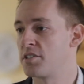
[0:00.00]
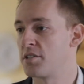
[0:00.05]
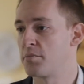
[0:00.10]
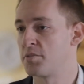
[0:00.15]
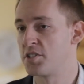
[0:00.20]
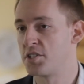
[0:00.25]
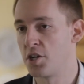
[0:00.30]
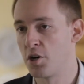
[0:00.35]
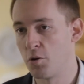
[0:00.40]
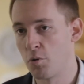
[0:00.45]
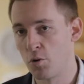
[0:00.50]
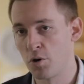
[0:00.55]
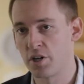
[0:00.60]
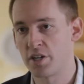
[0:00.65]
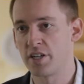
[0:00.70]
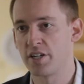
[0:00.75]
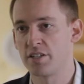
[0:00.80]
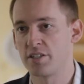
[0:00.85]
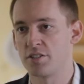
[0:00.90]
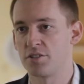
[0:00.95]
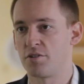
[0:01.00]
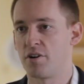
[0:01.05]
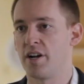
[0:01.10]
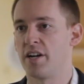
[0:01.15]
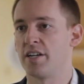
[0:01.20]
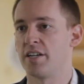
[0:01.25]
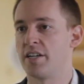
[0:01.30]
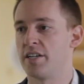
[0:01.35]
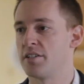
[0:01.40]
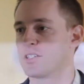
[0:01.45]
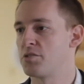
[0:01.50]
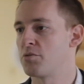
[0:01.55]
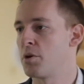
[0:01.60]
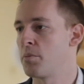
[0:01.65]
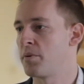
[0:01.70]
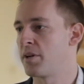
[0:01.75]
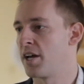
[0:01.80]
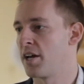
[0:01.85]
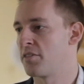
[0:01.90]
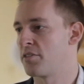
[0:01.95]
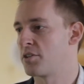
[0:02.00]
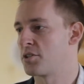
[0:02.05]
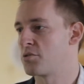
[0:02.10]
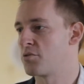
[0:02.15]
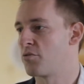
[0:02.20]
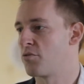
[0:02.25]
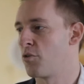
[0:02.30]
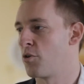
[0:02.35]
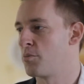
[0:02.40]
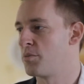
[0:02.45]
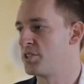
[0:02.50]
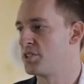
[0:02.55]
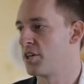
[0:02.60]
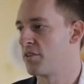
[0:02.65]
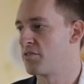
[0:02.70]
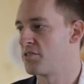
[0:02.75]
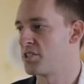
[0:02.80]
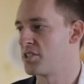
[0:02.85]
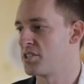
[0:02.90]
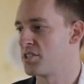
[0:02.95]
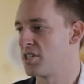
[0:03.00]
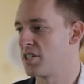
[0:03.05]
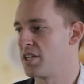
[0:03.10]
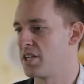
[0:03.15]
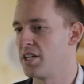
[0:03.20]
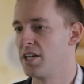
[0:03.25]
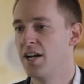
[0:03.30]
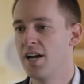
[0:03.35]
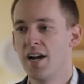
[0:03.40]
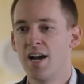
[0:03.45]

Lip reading: I'm still working to try and get sweeping ethics reform in Jefferson City.